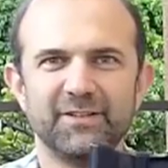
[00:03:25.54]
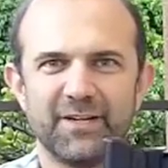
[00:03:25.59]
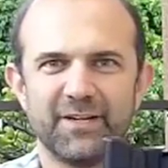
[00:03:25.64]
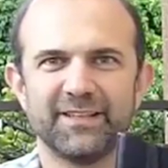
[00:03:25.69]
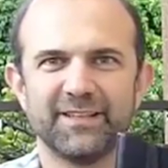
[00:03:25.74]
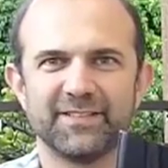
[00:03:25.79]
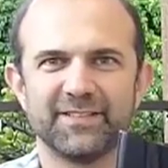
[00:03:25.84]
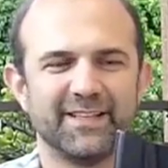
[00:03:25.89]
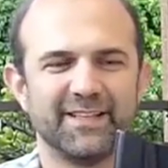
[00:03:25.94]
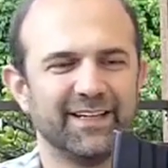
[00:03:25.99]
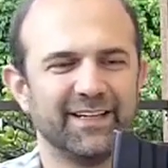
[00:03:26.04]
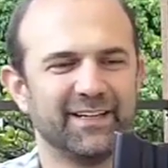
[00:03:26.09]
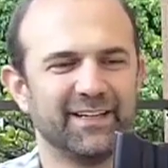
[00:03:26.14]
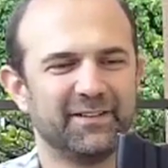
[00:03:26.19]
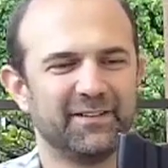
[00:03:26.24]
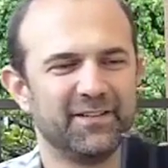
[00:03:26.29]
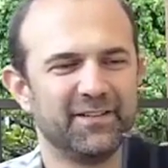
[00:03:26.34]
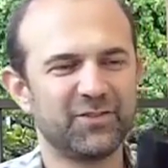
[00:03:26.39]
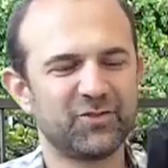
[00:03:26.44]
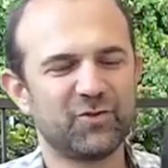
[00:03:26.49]
look at this thing.
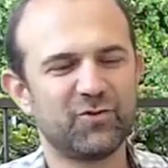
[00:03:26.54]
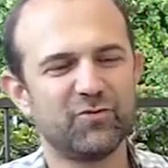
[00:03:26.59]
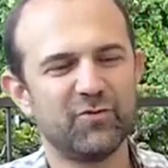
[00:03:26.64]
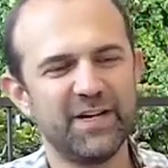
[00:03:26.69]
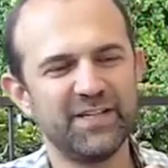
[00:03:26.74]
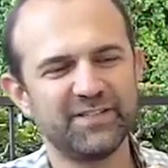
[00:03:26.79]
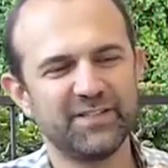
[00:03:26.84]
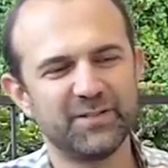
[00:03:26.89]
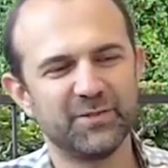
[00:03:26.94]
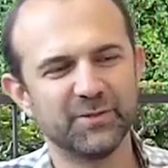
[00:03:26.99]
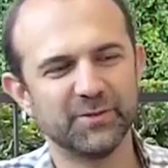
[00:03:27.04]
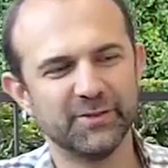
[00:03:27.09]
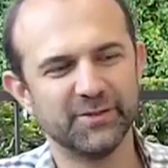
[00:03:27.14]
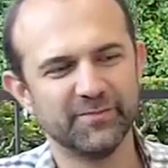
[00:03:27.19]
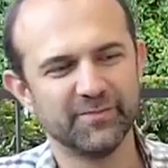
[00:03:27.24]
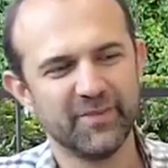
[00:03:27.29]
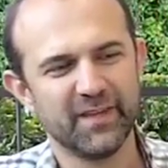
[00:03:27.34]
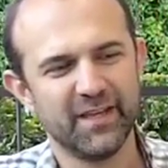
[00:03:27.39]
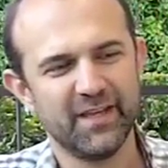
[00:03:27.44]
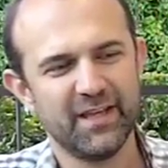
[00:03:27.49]
It's crazy
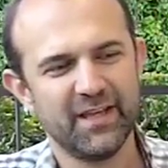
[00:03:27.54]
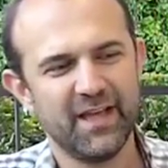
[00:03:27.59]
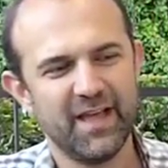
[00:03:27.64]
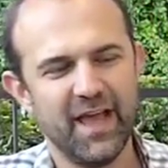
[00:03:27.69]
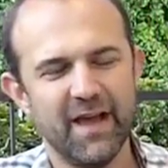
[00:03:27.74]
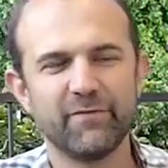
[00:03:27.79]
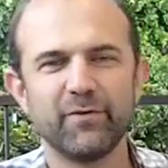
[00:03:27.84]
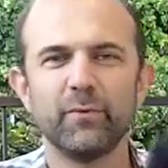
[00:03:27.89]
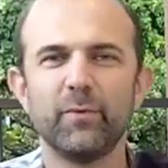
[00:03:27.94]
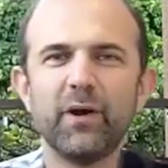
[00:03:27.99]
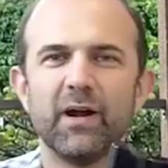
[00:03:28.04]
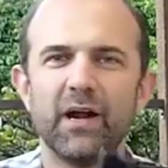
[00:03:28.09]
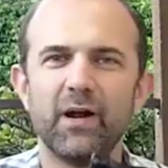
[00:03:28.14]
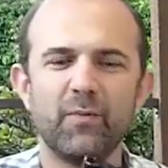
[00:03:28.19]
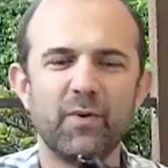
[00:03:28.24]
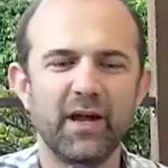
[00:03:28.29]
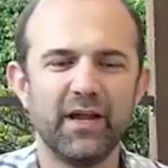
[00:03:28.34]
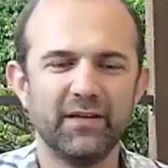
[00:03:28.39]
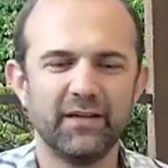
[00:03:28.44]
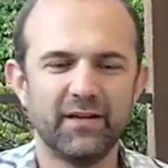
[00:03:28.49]
cool. Everywhere
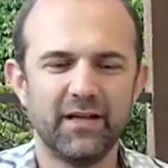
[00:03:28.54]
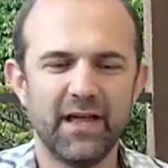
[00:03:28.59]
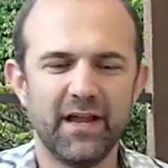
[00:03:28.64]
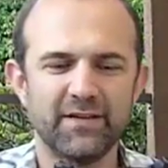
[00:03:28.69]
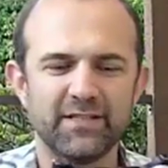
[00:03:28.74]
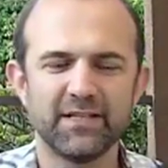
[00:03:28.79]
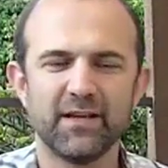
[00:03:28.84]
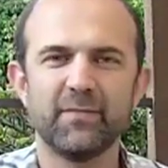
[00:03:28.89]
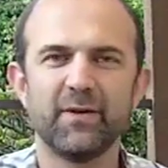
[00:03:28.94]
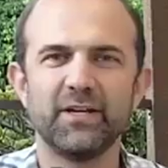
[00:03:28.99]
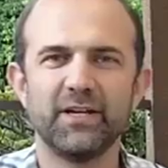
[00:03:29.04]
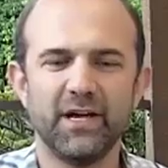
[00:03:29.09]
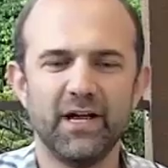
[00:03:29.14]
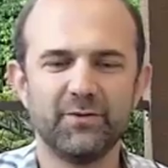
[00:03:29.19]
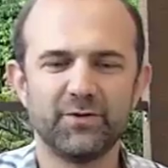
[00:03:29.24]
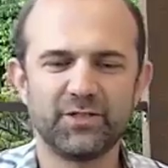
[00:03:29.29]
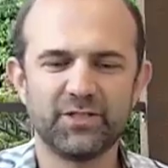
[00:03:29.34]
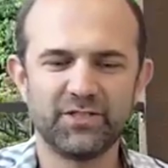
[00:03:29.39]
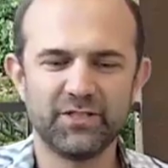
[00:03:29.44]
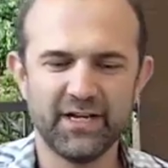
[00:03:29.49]
I went, anytime
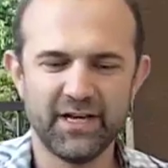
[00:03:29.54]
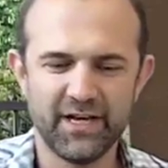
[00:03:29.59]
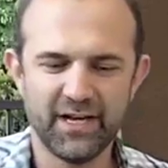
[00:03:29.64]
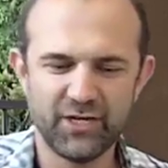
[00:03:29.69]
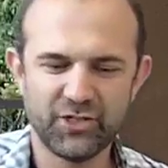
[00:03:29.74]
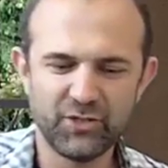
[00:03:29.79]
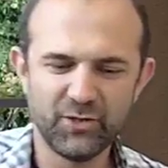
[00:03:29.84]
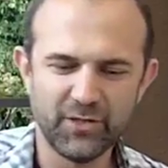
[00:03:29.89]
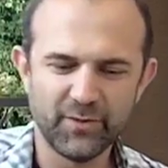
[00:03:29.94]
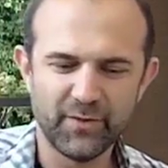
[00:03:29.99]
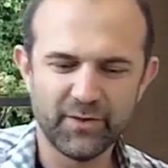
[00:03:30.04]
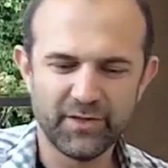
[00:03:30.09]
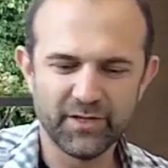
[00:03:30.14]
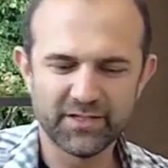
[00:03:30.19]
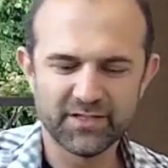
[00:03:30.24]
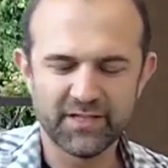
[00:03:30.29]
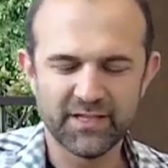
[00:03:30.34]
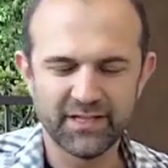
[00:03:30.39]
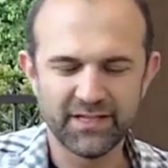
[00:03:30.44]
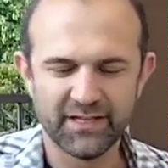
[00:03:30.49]
I was shooting with
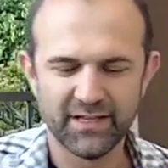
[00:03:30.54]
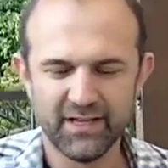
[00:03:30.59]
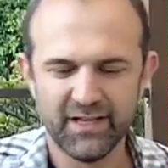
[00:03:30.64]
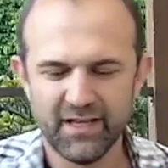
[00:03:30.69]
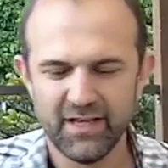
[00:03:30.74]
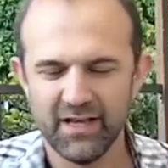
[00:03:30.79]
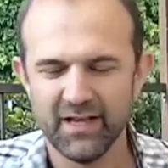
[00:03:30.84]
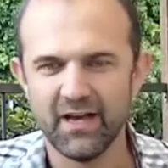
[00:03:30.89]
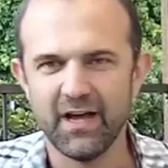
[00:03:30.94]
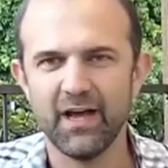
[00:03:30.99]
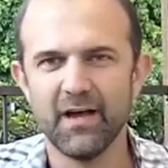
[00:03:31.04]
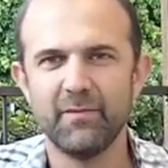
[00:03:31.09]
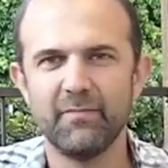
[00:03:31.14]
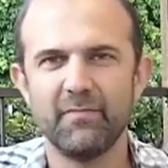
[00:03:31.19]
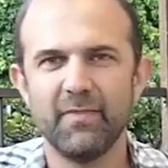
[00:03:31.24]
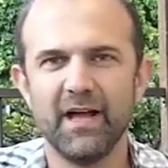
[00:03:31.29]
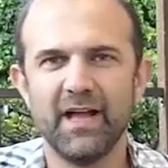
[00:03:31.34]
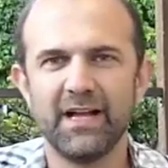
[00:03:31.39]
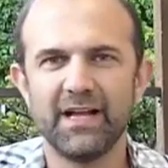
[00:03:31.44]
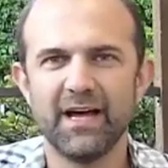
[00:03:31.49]
this thing,
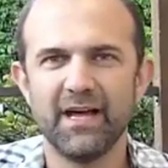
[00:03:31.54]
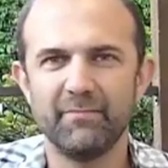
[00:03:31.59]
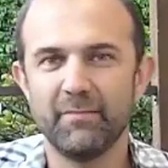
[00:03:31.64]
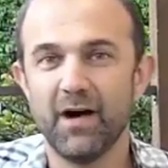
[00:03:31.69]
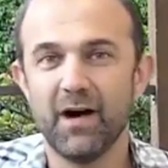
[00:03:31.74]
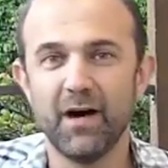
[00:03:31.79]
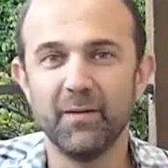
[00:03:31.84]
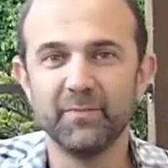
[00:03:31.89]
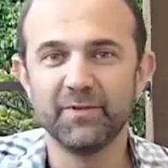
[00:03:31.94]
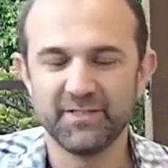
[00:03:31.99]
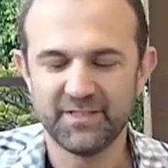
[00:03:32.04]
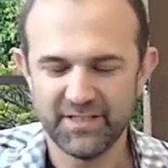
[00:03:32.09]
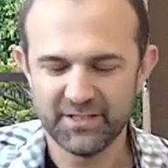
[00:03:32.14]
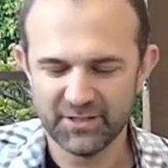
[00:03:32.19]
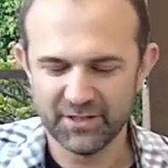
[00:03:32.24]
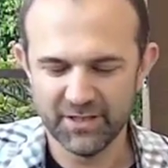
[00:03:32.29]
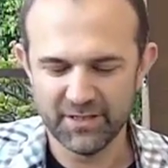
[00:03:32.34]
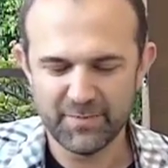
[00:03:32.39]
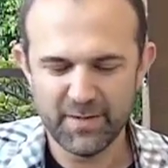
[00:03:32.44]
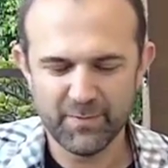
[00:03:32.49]
I got mobbed,
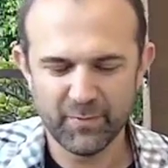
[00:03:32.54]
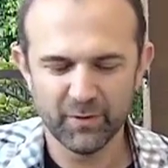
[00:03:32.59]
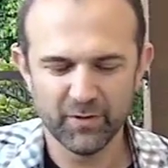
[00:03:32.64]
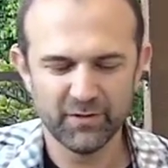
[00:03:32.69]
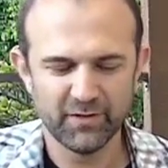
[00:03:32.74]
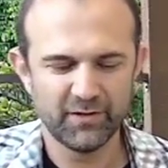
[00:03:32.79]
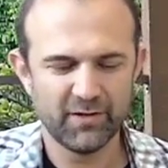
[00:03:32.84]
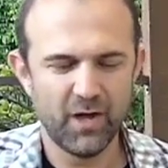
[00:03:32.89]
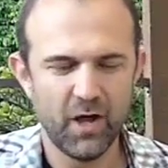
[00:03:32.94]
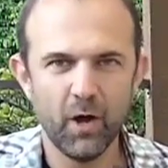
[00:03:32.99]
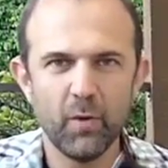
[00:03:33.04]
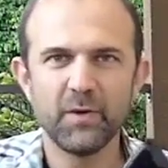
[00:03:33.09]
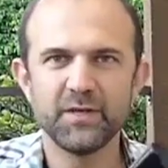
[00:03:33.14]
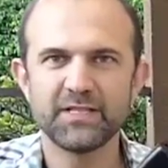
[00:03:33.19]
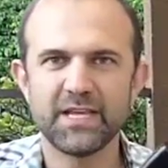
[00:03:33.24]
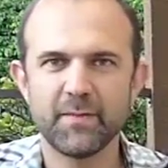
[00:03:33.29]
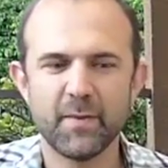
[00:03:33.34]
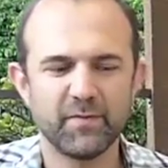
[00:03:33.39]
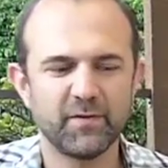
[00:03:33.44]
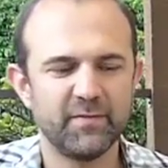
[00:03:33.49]
essentially. People
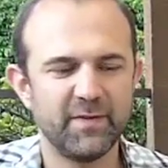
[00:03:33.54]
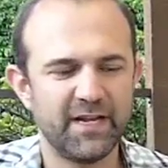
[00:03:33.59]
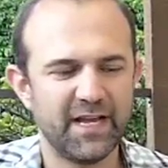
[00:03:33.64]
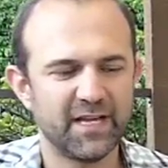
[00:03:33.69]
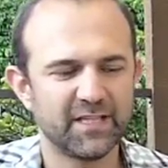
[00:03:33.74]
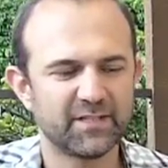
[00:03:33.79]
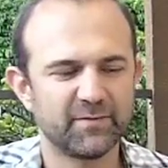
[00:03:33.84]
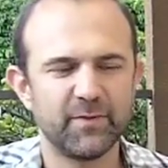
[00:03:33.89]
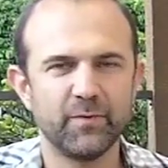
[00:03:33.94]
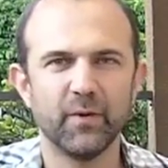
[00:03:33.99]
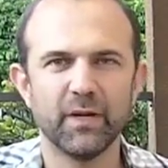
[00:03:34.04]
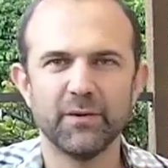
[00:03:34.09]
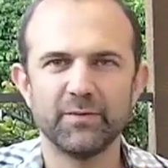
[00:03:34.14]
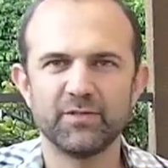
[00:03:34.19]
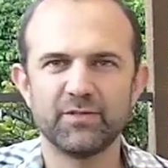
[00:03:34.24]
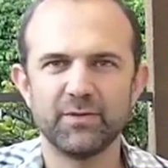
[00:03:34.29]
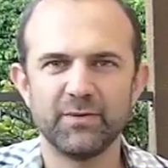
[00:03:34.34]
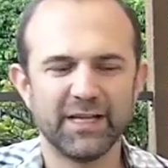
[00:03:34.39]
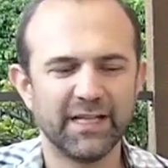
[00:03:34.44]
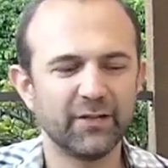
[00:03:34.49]
always came up to me and asked me what I
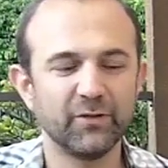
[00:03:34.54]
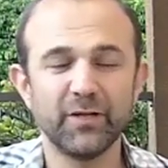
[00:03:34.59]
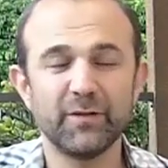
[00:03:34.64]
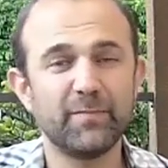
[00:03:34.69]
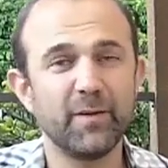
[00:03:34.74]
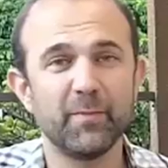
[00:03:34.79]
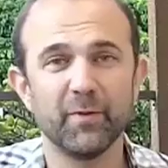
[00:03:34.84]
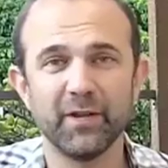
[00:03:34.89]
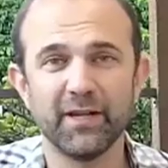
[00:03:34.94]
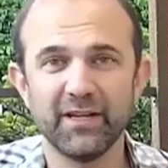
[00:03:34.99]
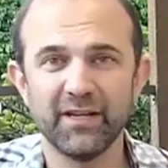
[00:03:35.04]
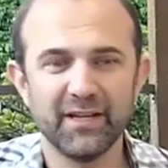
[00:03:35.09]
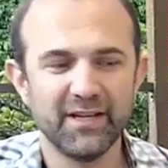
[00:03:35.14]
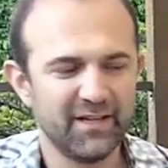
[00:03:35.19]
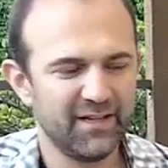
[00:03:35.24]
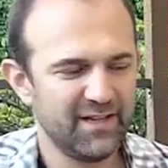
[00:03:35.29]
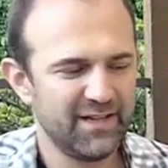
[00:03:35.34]
was doing, including people that